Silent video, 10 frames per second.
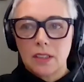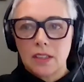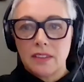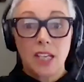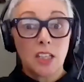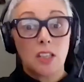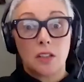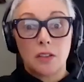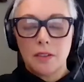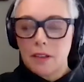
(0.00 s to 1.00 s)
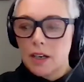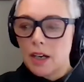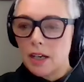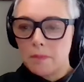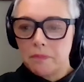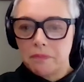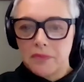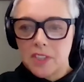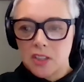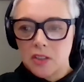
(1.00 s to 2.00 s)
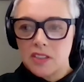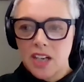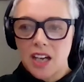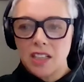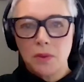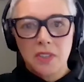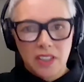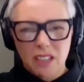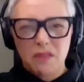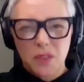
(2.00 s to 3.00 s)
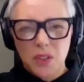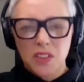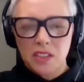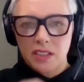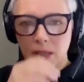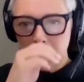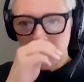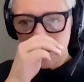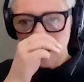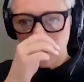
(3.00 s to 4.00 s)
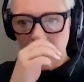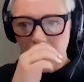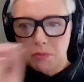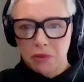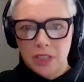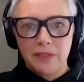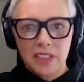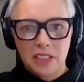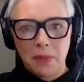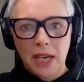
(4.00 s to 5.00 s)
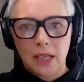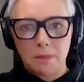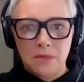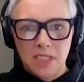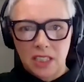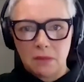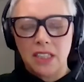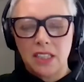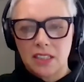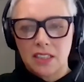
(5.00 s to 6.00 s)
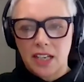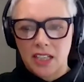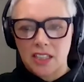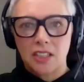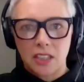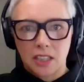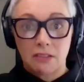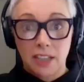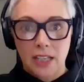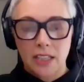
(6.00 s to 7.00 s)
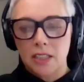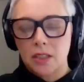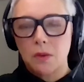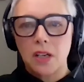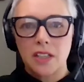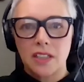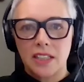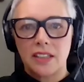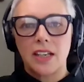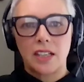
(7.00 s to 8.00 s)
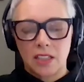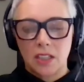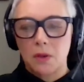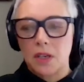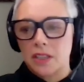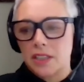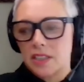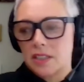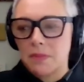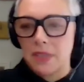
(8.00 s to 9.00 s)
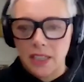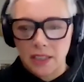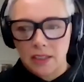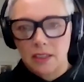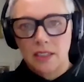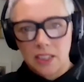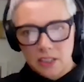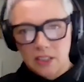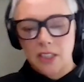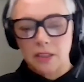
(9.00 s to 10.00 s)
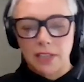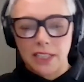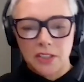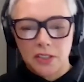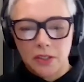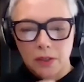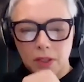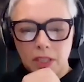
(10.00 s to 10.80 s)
thank you. So starting with that first assumption that previous pandemics actually create inequality, and that inequality has been intergenerational,